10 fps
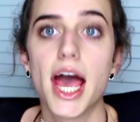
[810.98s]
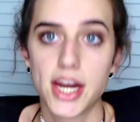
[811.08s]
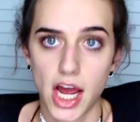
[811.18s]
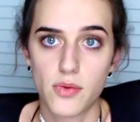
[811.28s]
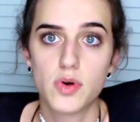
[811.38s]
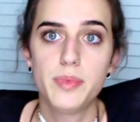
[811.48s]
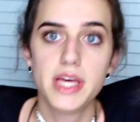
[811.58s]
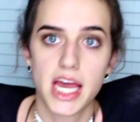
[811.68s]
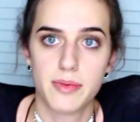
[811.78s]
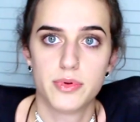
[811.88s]
and I will
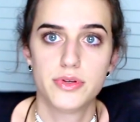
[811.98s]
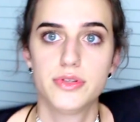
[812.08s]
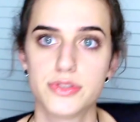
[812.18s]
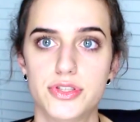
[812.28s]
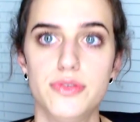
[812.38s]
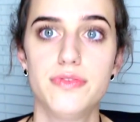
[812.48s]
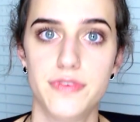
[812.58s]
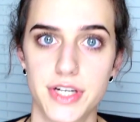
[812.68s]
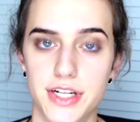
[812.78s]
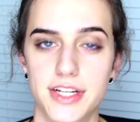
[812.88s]
be able to
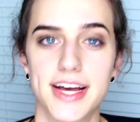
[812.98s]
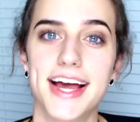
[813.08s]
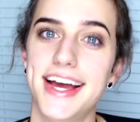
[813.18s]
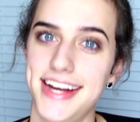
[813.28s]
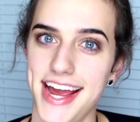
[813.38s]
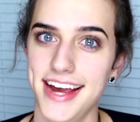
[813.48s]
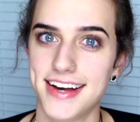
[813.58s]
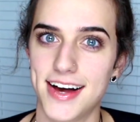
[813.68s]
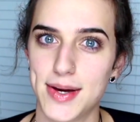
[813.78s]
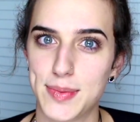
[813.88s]
fill an A
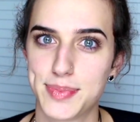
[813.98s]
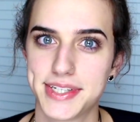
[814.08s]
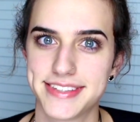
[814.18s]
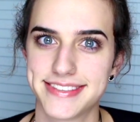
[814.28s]
cup.